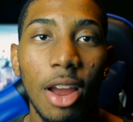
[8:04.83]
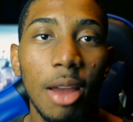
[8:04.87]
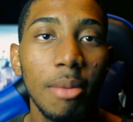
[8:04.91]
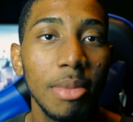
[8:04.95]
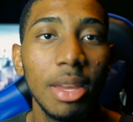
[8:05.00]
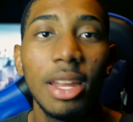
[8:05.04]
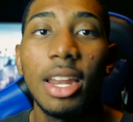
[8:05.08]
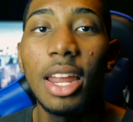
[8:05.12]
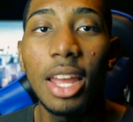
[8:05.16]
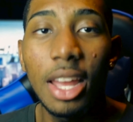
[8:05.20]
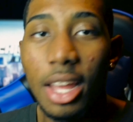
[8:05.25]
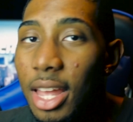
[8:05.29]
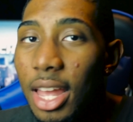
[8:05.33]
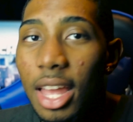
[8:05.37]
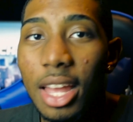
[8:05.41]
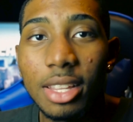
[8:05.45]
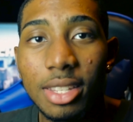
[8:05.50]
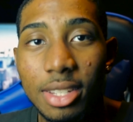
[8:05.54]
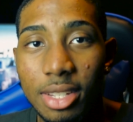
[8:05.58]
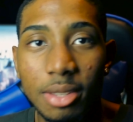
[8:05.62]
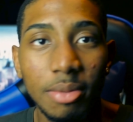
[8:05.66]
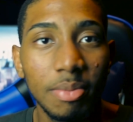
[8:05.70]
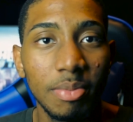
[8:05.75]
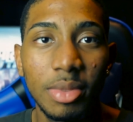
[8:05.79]
I mean,
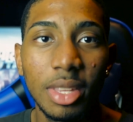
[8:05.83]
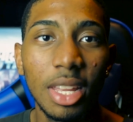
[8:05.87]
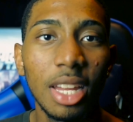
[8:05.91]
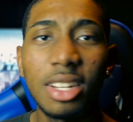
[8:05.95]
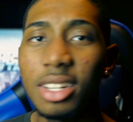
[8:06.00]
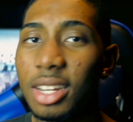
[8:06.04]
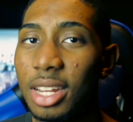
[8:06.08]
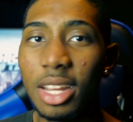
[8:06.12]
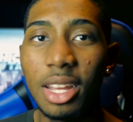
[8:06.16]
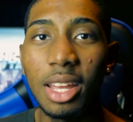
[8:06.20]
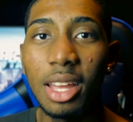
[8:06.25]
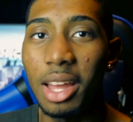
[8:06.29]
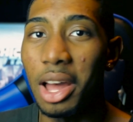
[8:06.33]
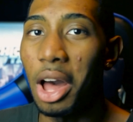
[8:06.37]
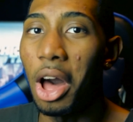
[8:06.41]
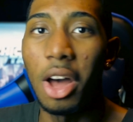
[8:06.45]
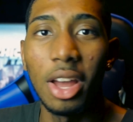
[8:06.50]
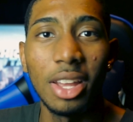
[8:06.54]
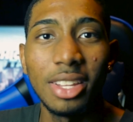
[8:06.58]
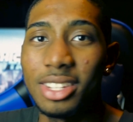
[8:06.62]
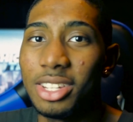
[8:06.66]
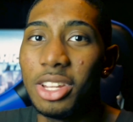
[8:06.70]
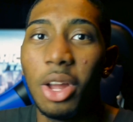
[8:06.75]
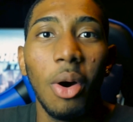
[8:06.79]

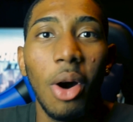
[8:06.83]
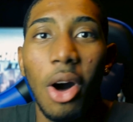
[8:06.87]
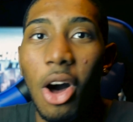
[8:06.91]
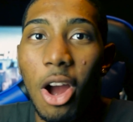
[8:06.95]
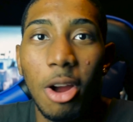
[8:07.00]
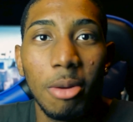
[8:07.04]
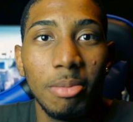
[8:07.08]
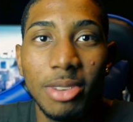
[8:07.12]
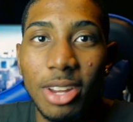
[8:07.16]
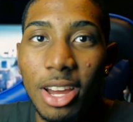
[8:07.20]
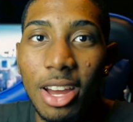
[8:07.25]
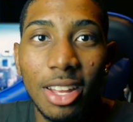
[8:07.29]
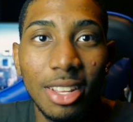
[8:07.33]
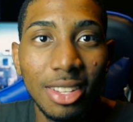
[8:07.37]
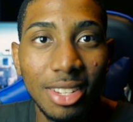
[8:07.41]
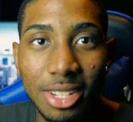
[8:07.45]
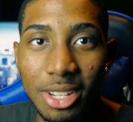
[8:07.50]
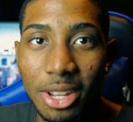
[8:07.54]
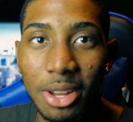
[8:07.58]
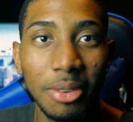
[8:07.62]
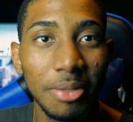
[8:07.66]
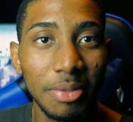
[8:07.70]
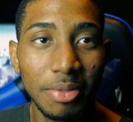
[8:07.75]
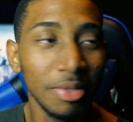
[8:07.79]
it's no harm done.
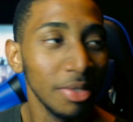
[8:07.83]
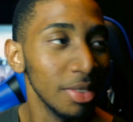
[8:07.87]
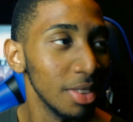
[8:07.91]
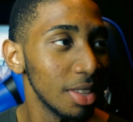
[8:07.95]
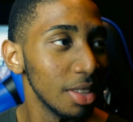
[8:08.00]
So.